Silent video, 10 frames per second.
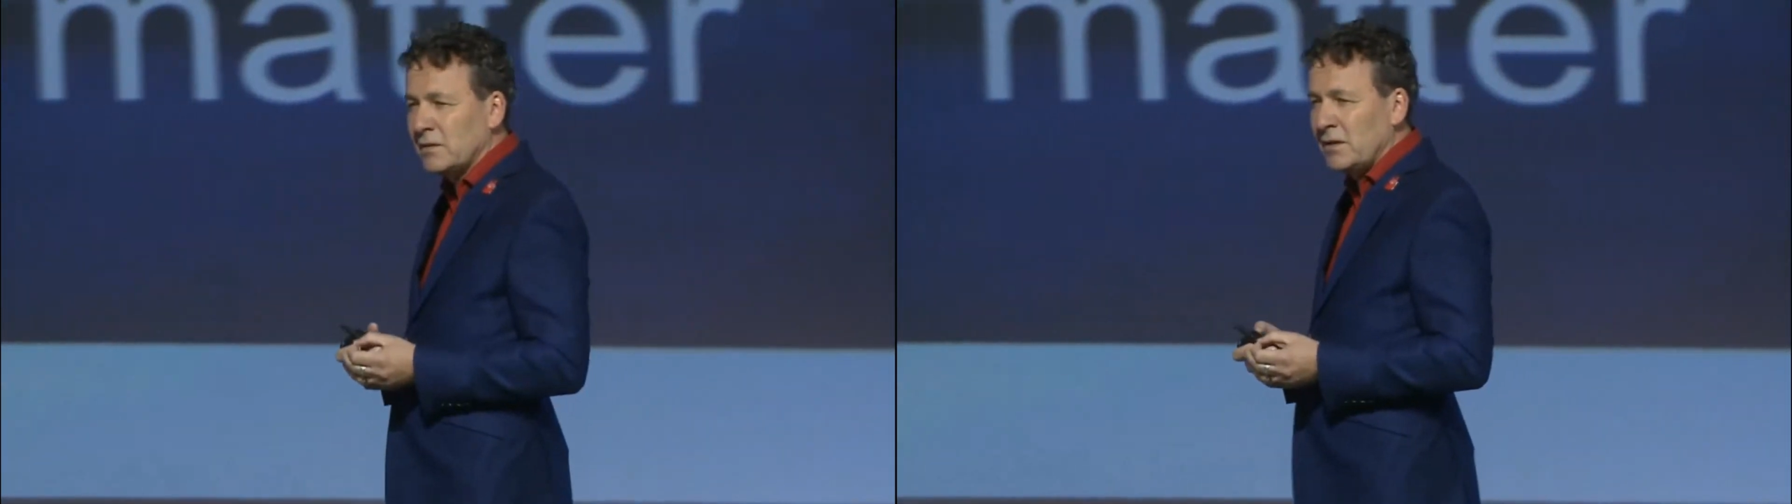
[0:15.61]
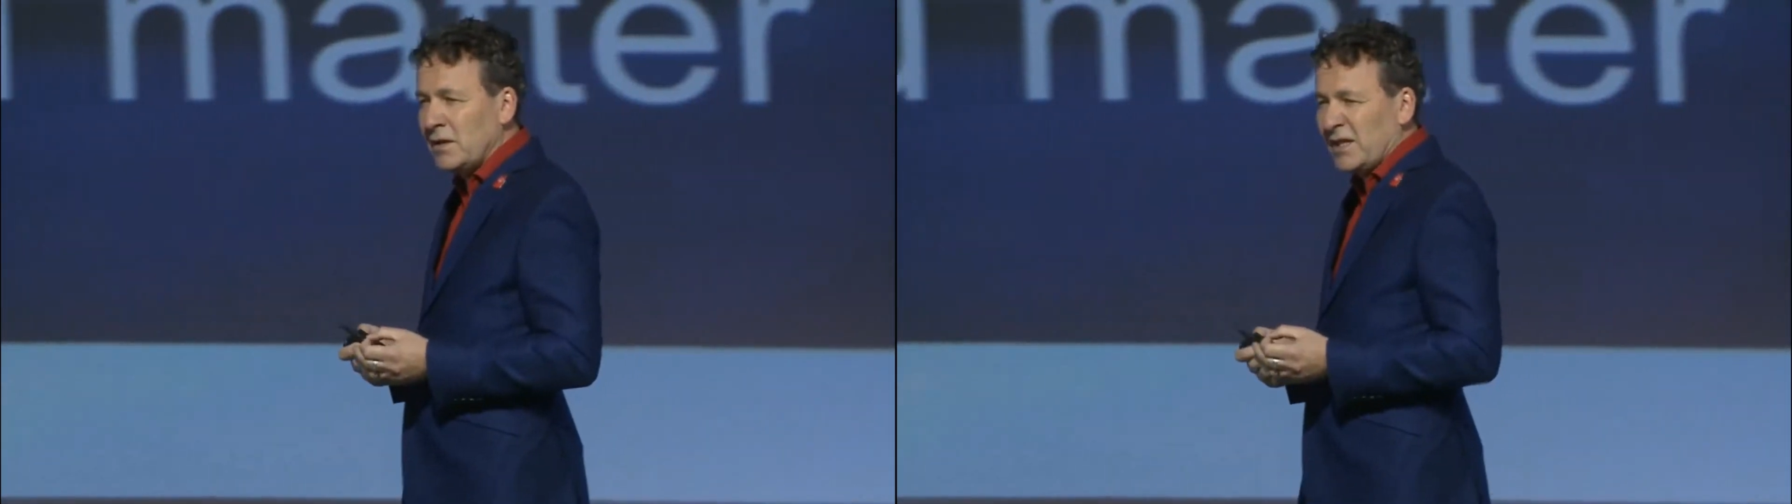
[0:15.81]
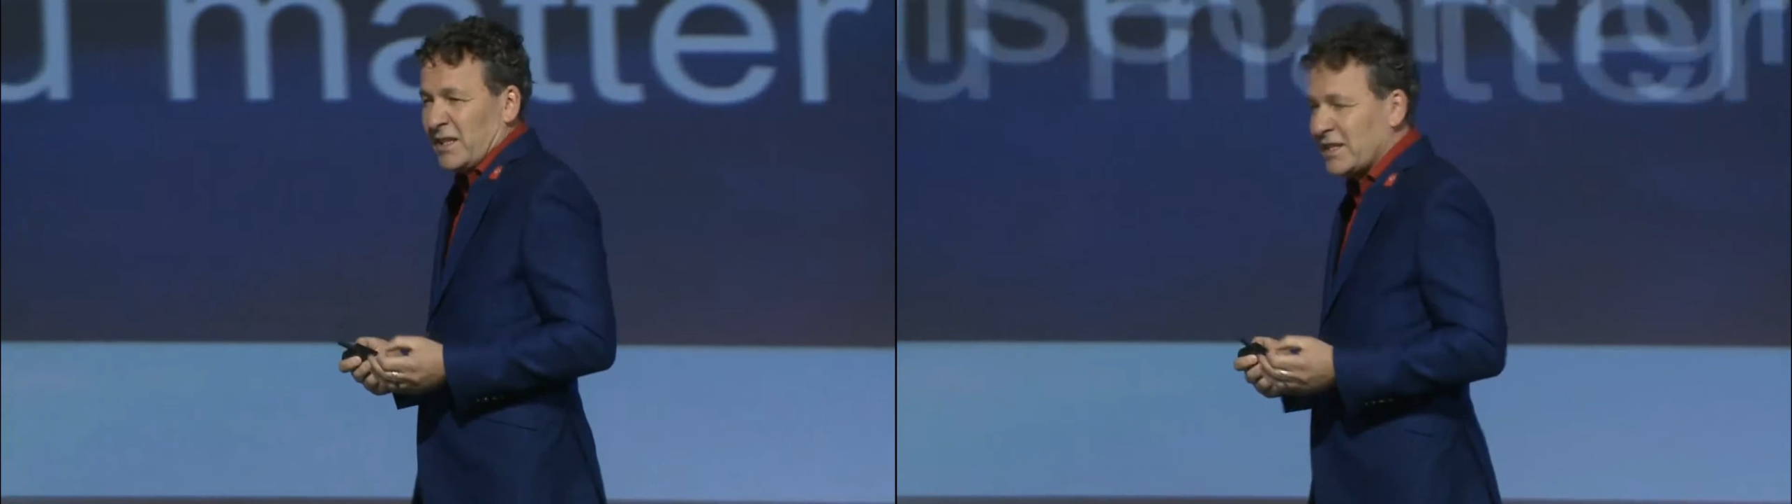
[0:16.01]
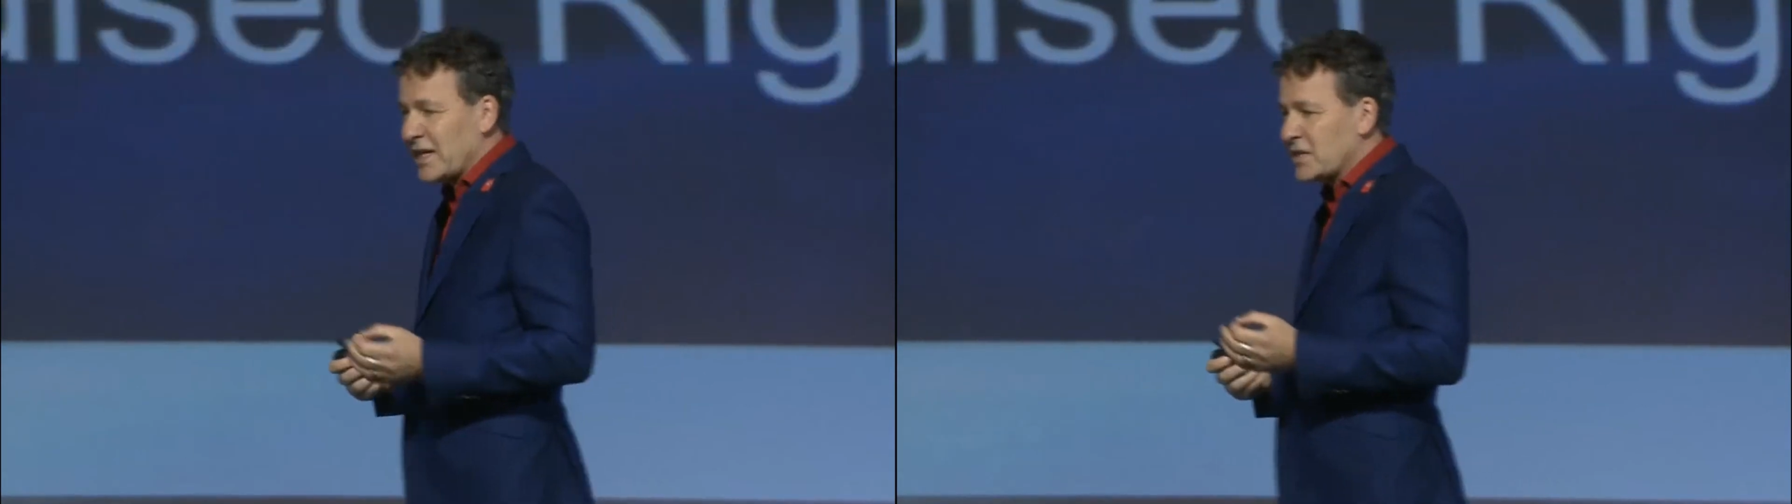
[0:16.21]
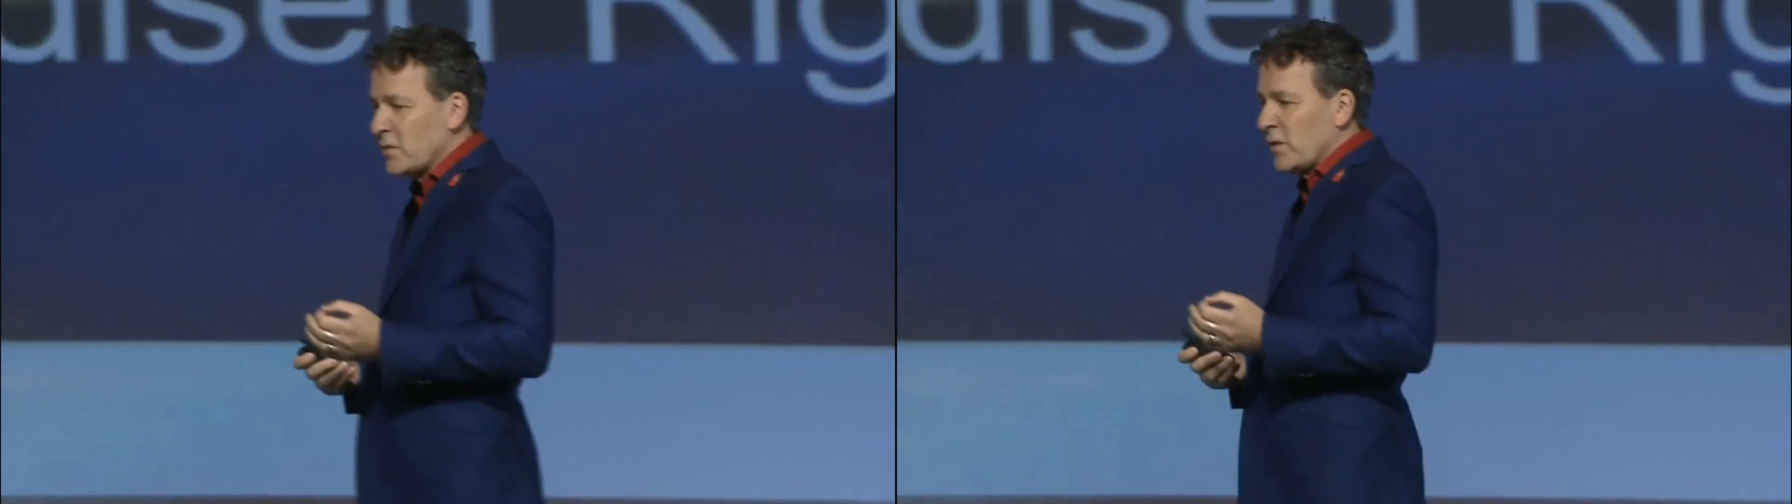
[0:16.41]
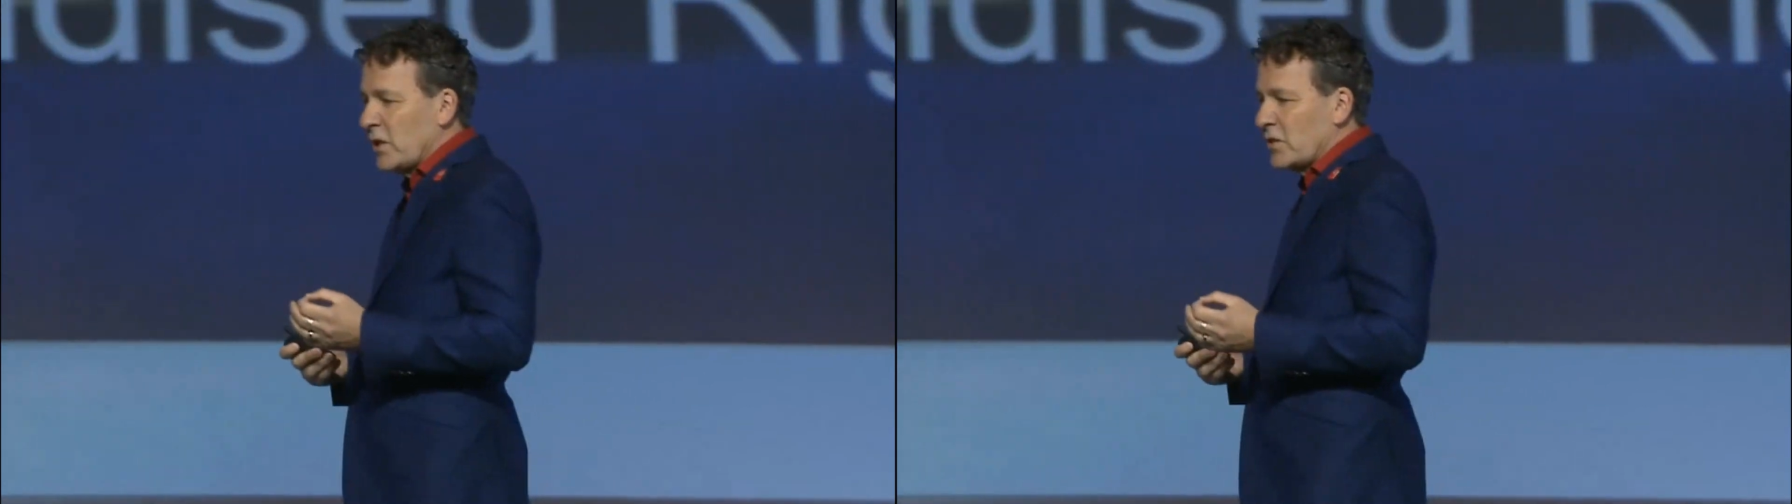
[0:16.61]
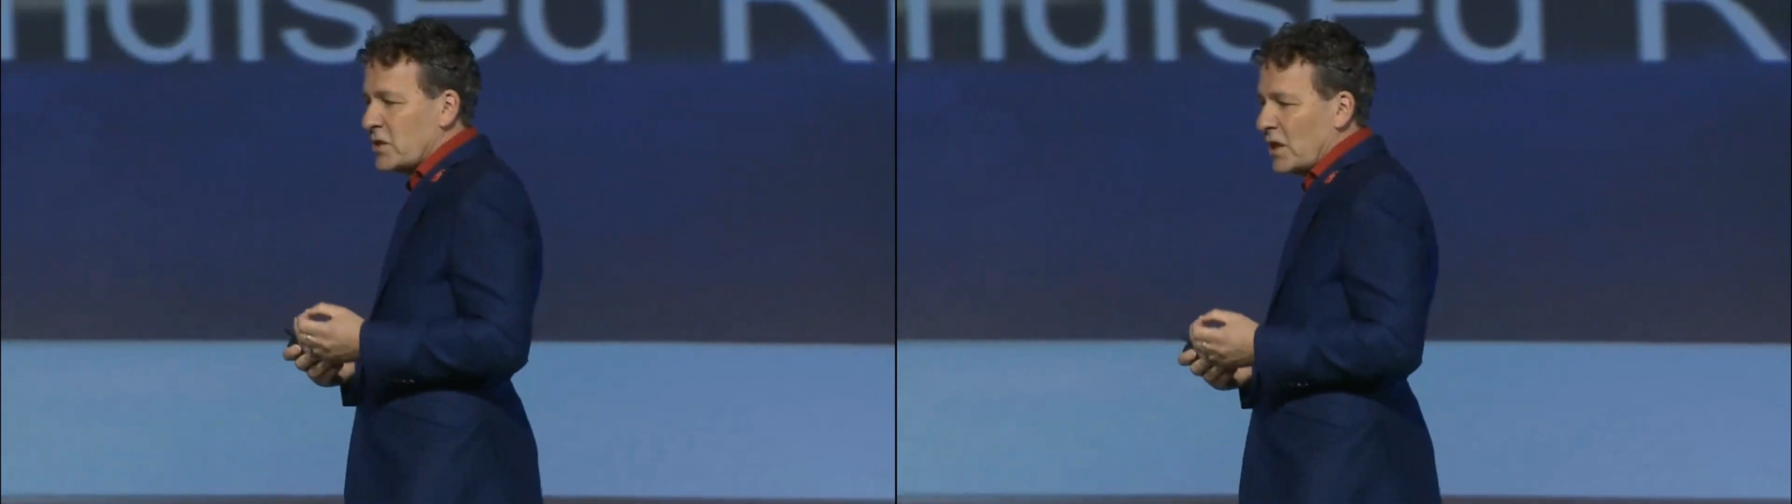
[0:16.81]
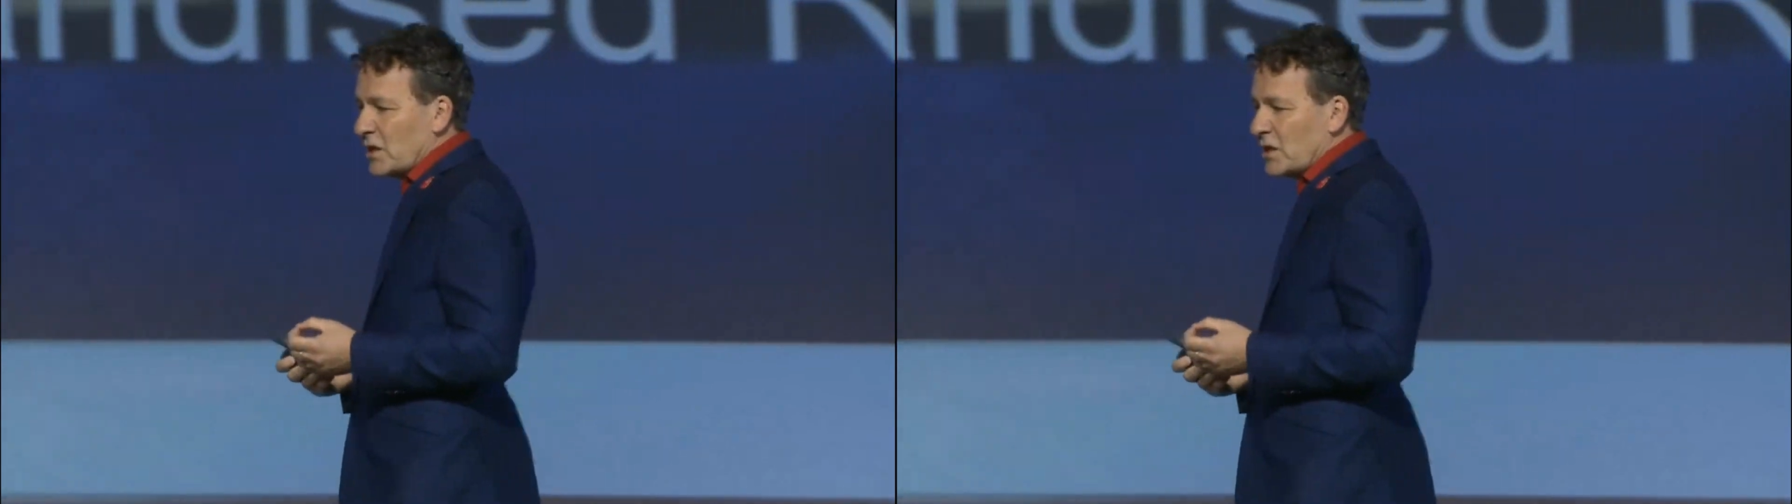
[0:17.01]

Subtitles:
And then the next one we always talked